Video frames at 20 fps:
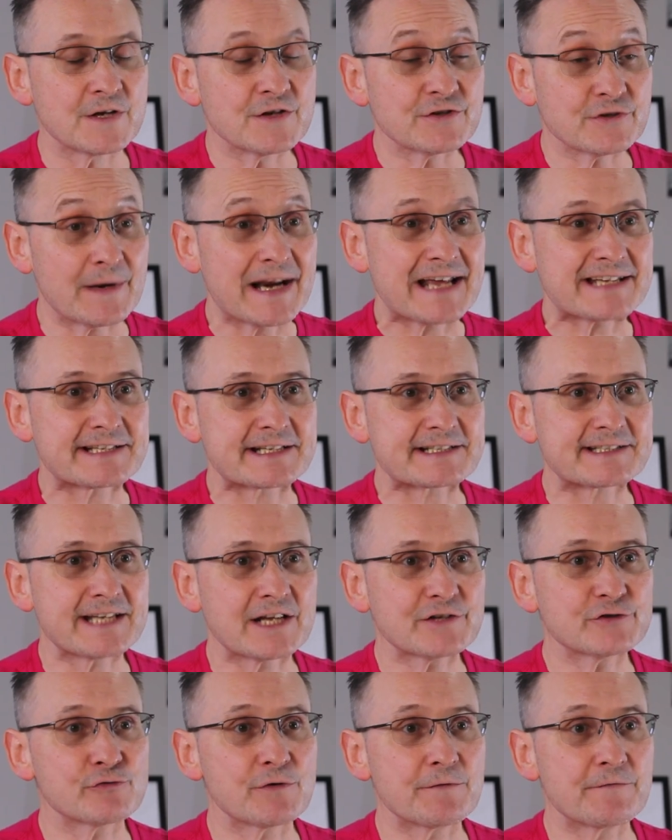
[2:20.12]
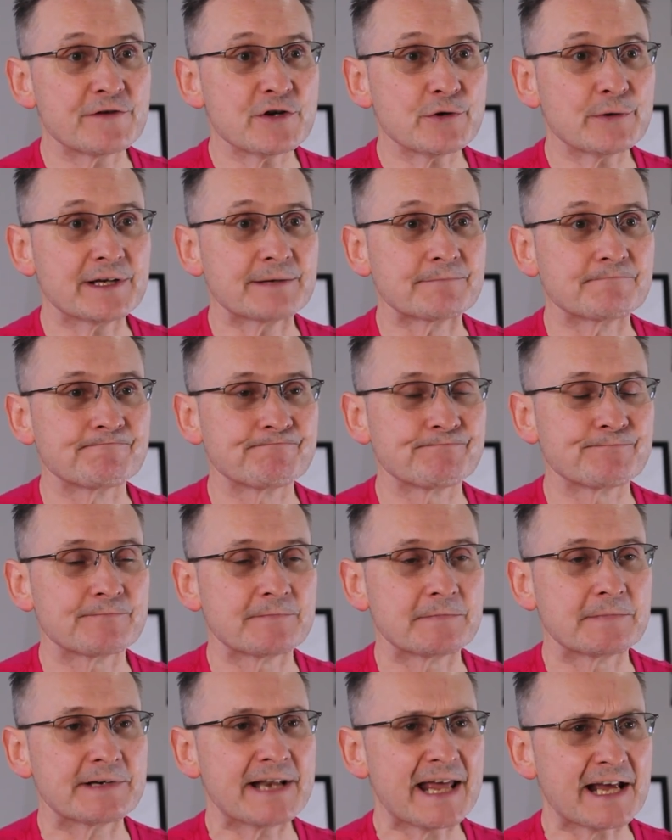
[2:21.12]
So that's eccentric viewing.
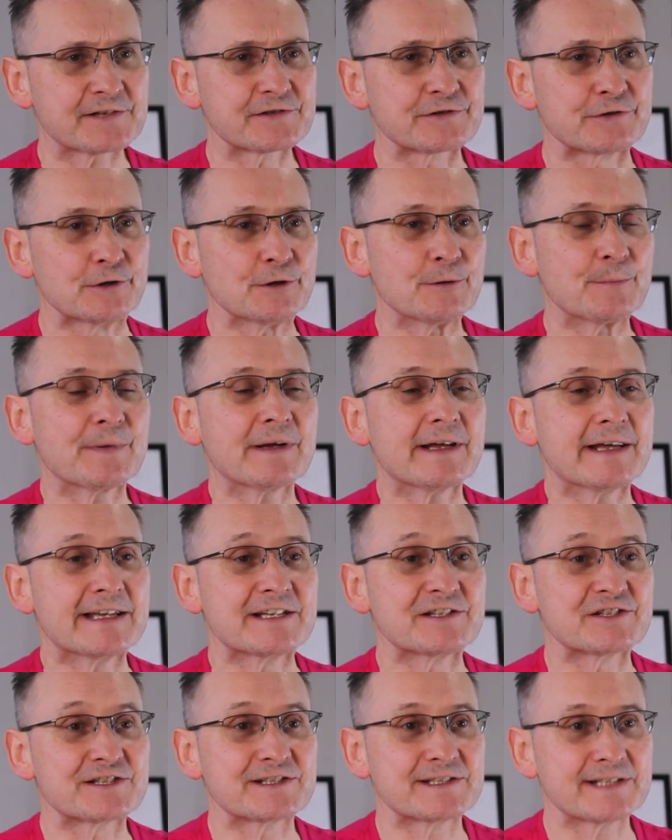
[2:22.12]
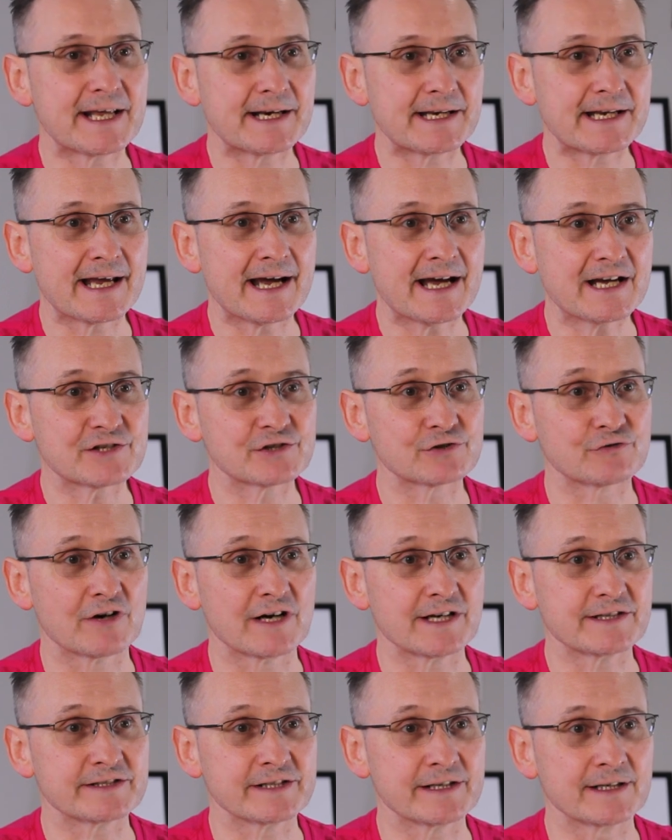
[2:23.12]
Next up is steady eye
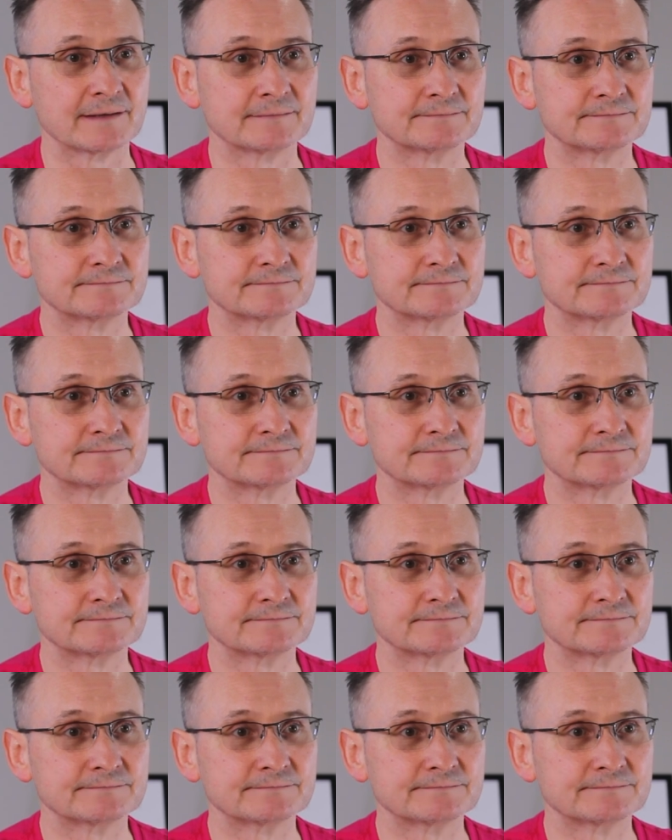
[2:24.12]
strategy.